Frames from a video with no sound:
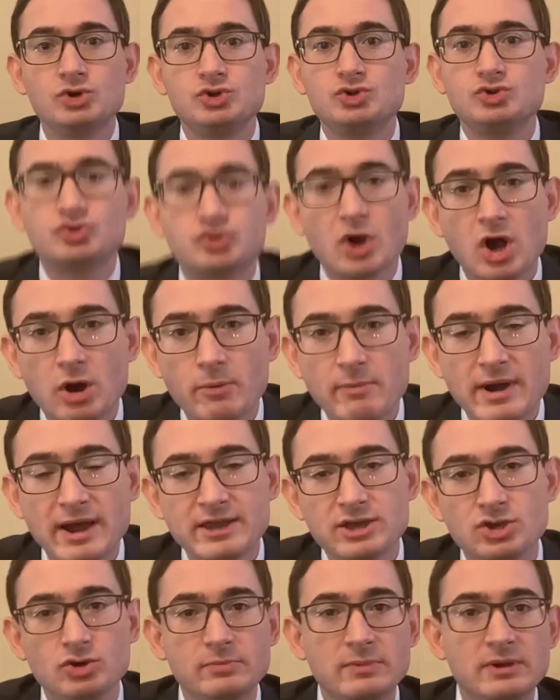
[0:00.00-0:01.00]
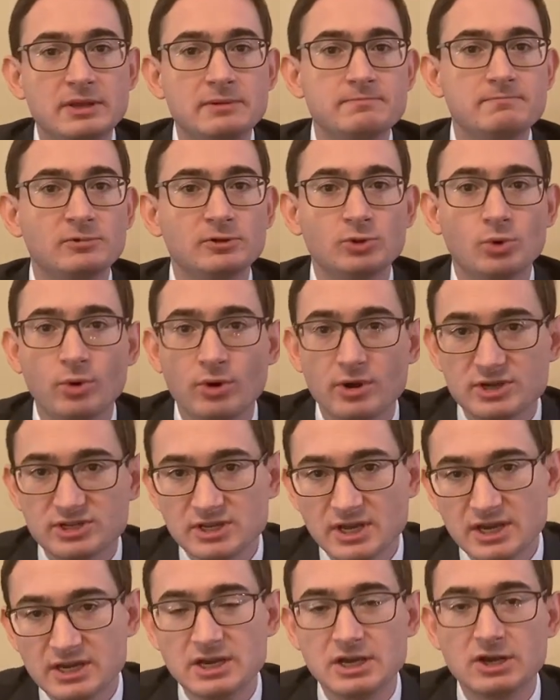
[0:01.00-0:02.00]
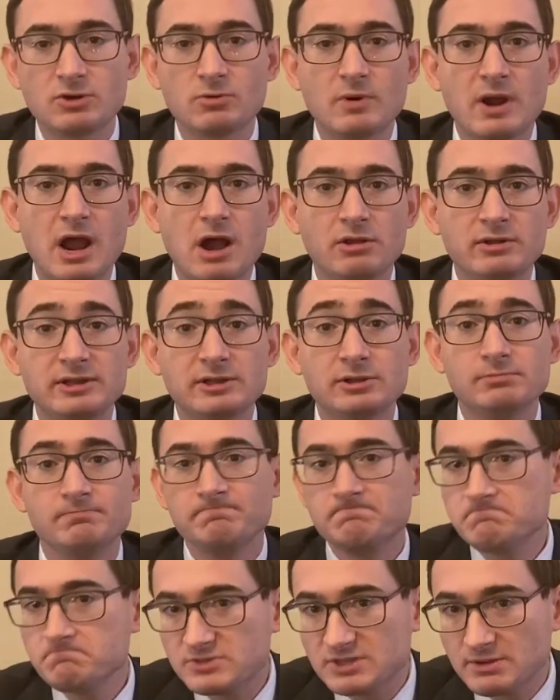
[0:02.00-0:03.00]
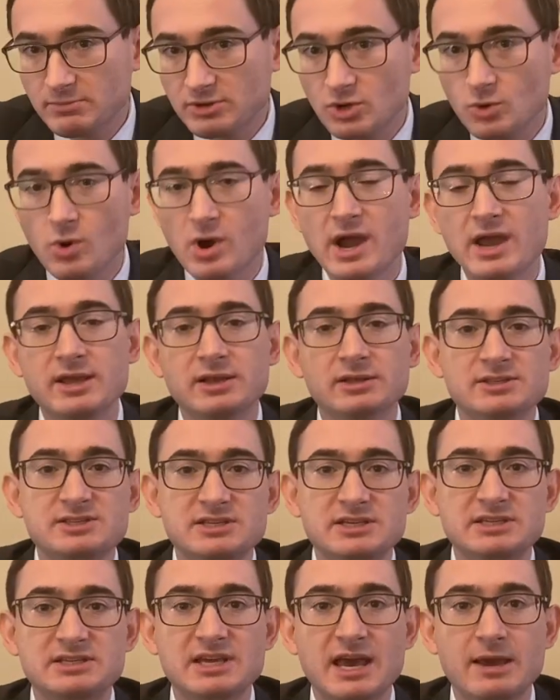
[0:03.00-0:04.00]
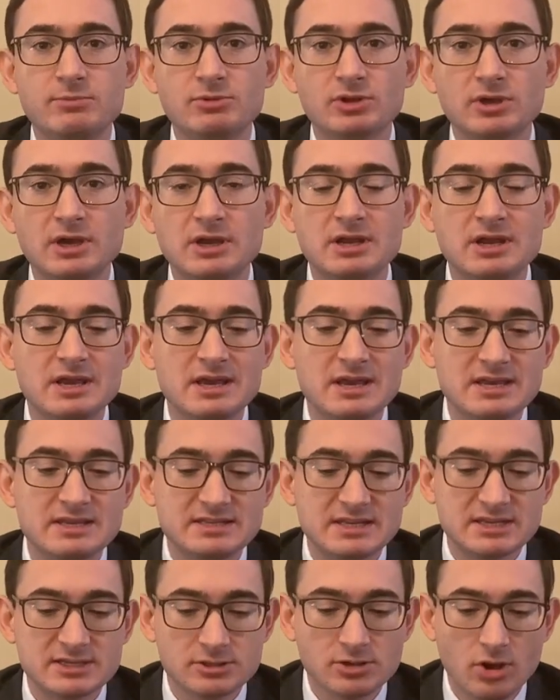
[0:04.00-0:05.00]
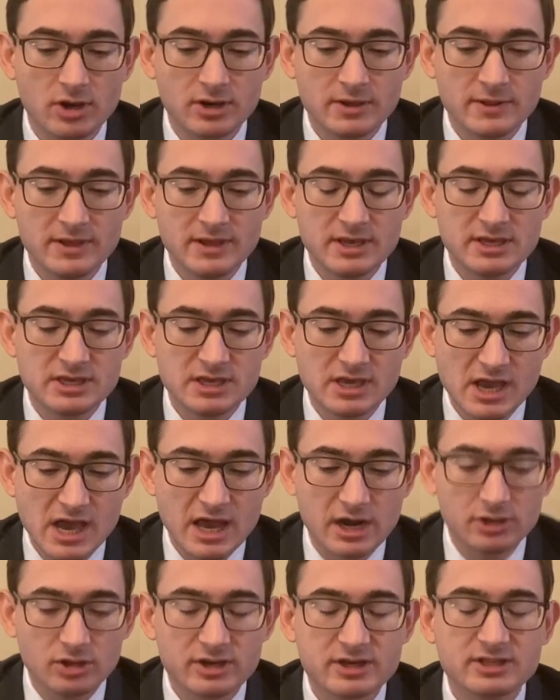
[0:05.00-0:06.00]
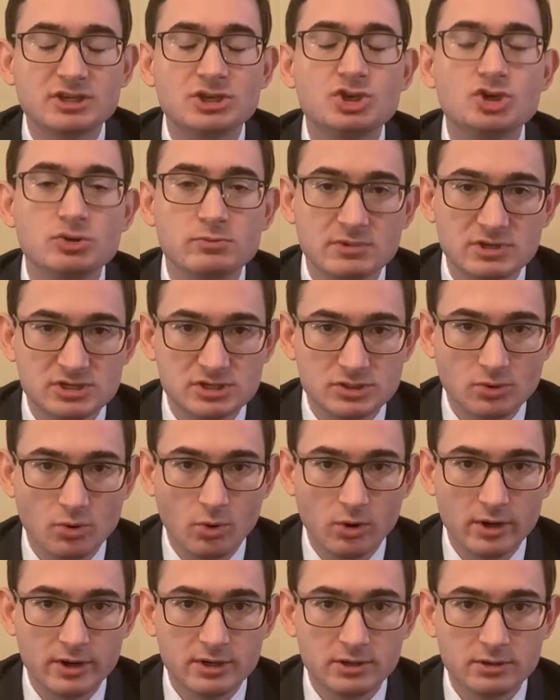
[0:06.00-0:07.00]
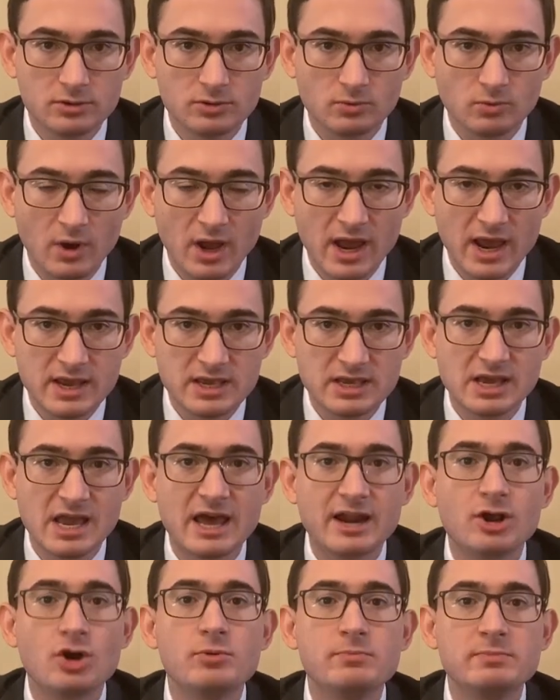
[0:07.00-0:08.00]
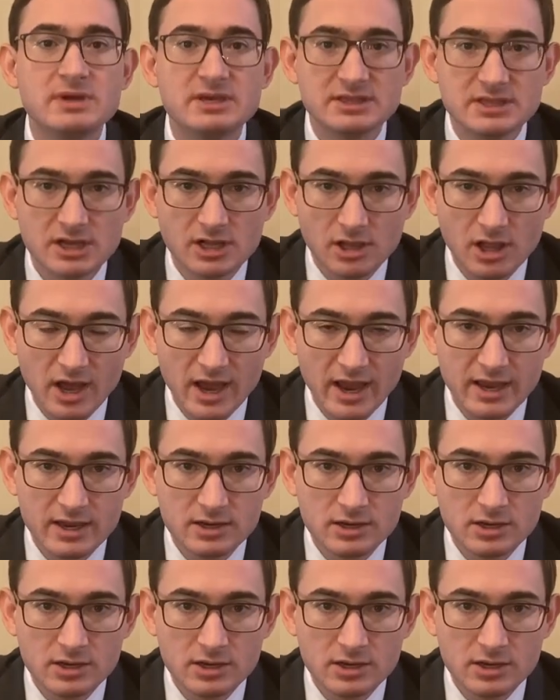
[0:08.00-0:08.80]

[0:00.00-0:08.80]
Trial by human, lawyers like Nick Rowley, somebody who I seek to emulate, says, look, you got to look at the human story, right? You got to go meet the client.